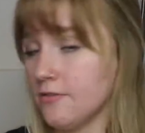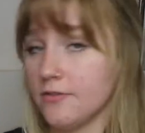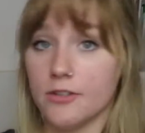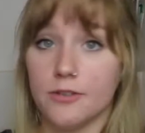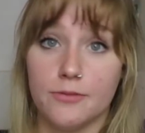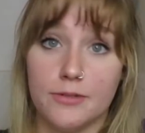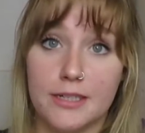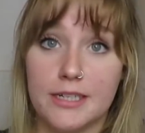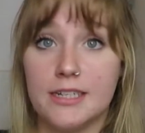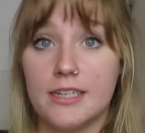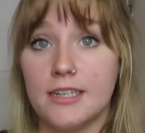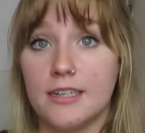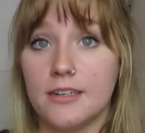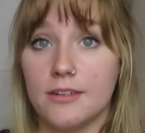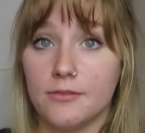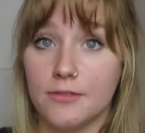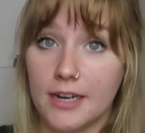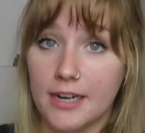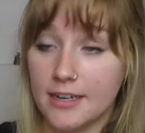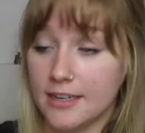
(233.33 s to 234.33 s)
for
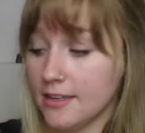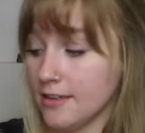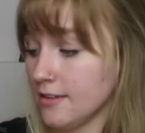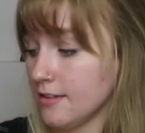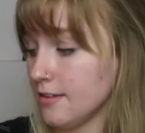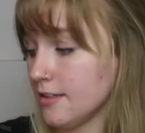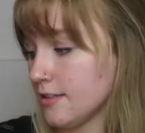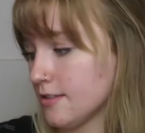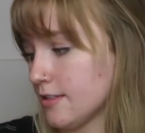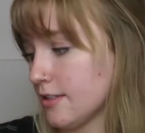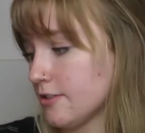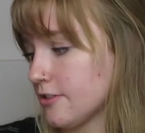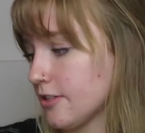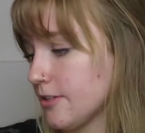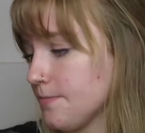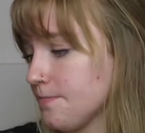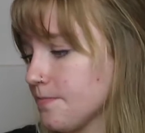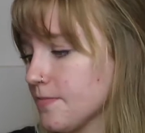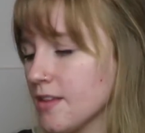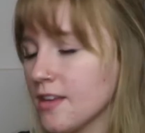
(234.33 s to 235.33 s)
reading, writing,
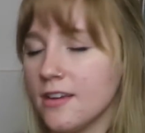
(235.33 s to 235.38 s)
etc.